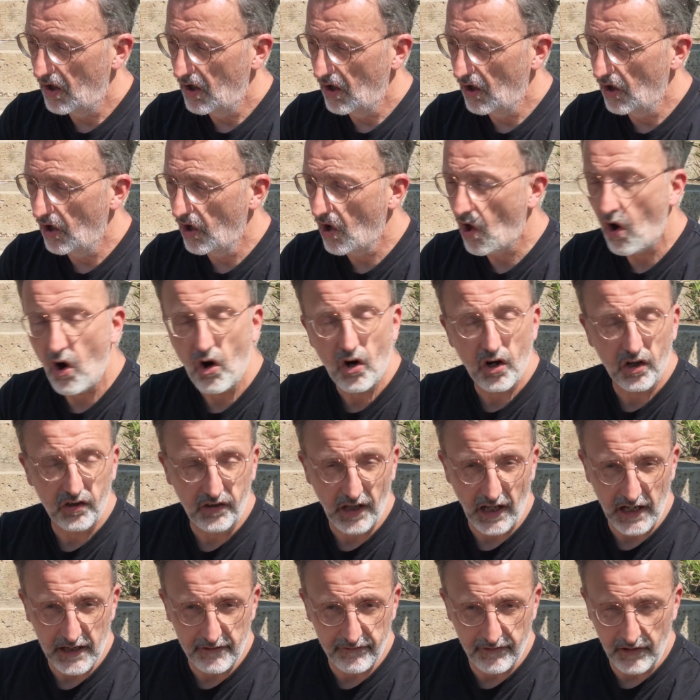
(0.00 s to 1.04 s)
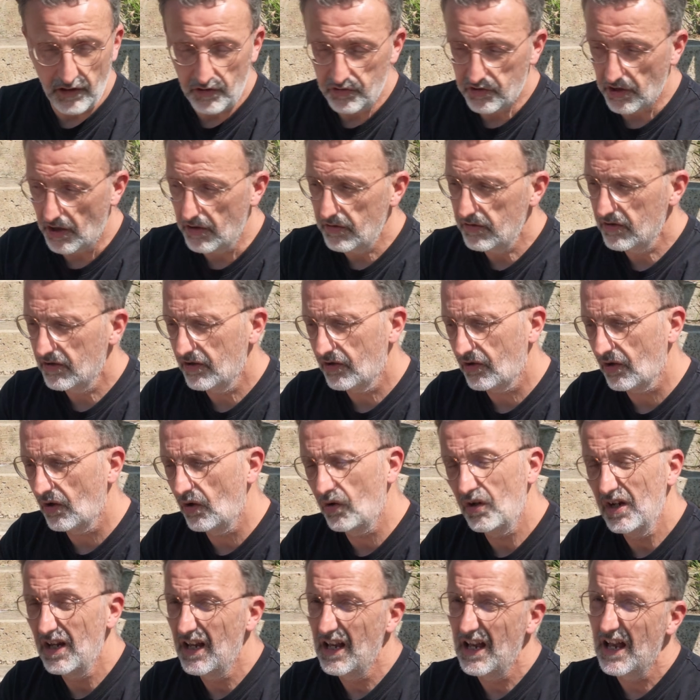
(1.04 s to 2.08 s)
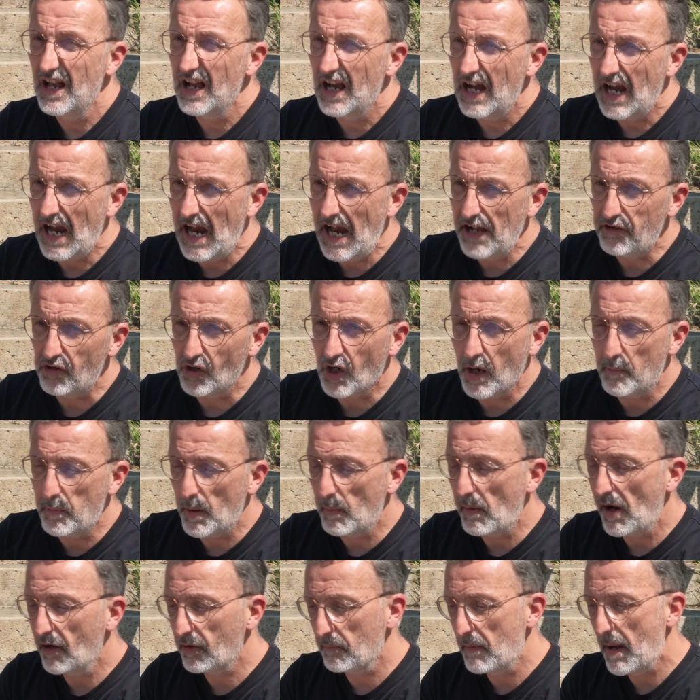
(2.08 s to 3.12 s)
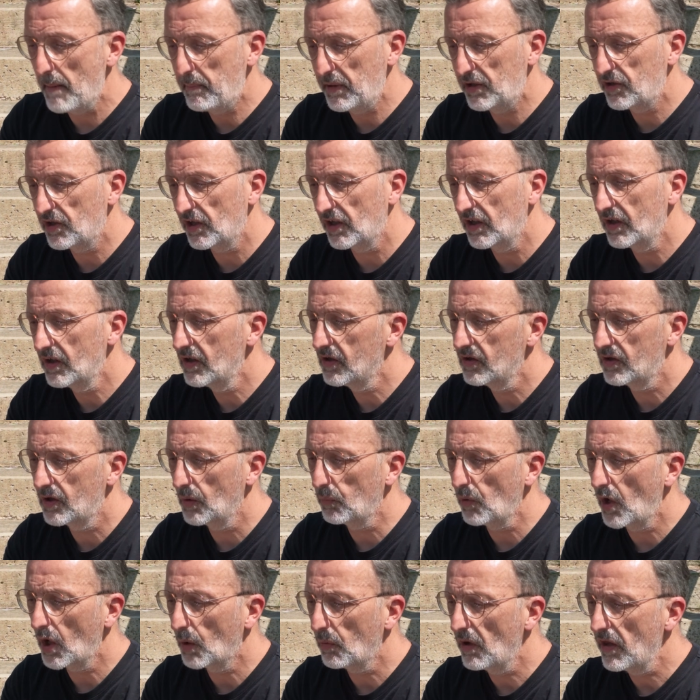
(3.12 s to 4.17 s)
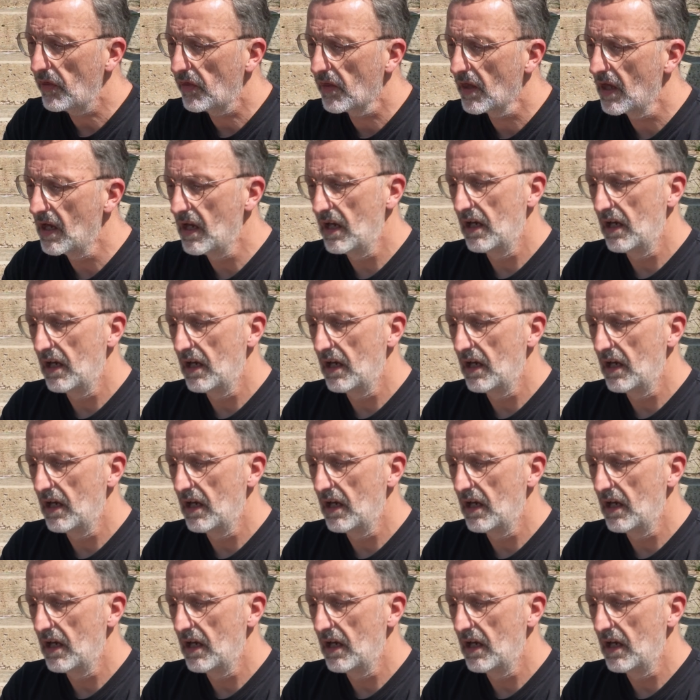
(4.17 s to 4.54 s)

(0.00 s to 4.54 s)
long telephoto. So it's a compromise I'm happy to work with.